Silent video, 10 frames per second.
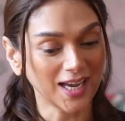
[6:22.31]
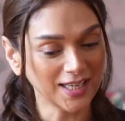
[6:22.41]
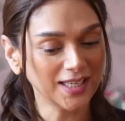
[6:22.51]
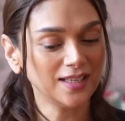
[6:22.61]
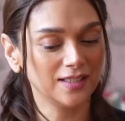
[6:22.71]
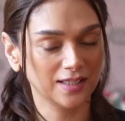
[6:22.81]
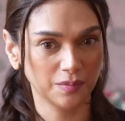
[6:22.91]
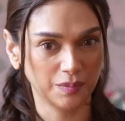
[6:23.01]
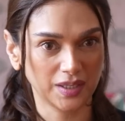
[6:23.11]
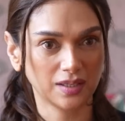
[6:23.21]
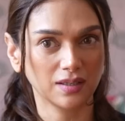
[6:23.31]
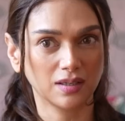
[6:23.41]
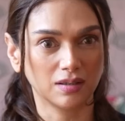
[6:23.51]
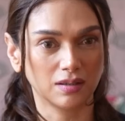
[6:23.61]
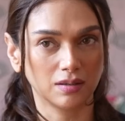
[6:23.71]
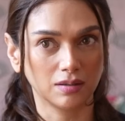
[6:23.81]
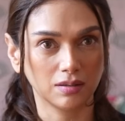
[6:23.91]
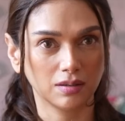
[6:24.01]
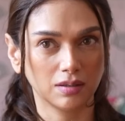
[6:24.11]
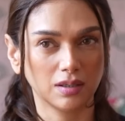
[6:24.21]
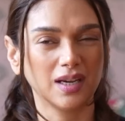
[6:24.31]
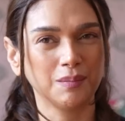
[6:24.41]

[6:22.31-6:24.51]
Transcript: I did a little bit, uh, uh,